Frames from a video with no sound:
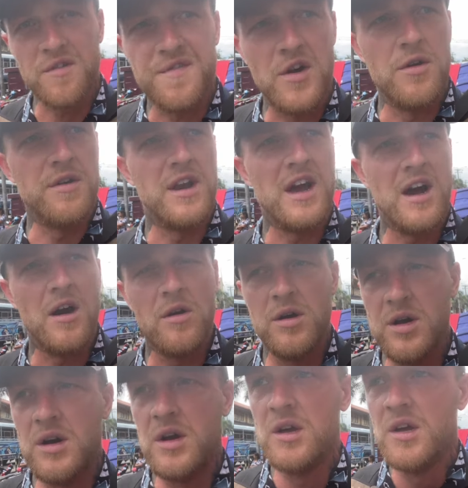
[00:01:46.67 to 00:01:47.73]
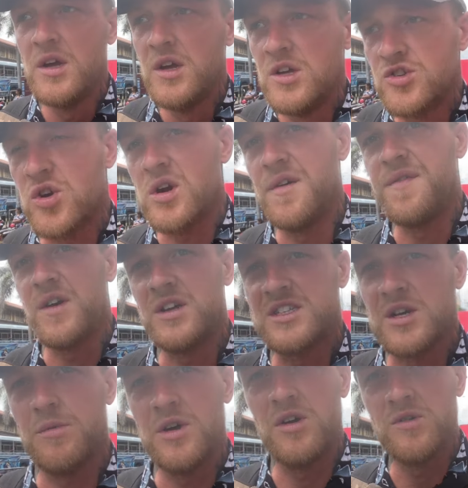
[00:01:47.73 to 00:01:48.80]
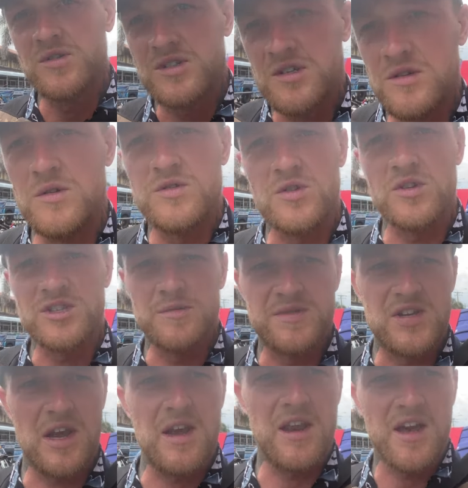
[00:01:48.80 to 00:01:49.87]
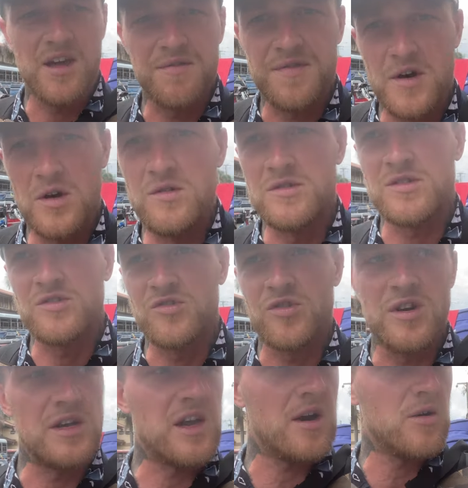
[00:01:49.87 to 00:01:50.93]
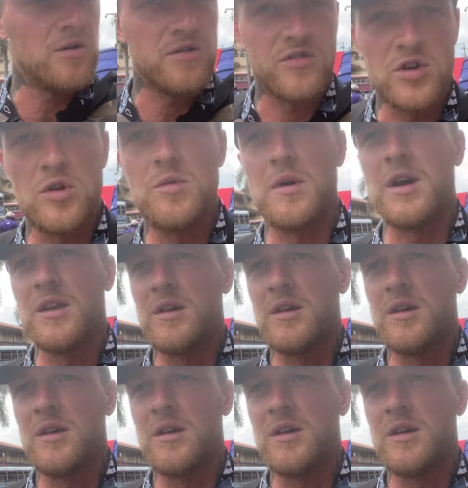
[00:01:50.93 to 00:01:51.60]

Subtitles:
phone now. Try and find somewhere who's got some secondhand phones and try and get hold of a new one.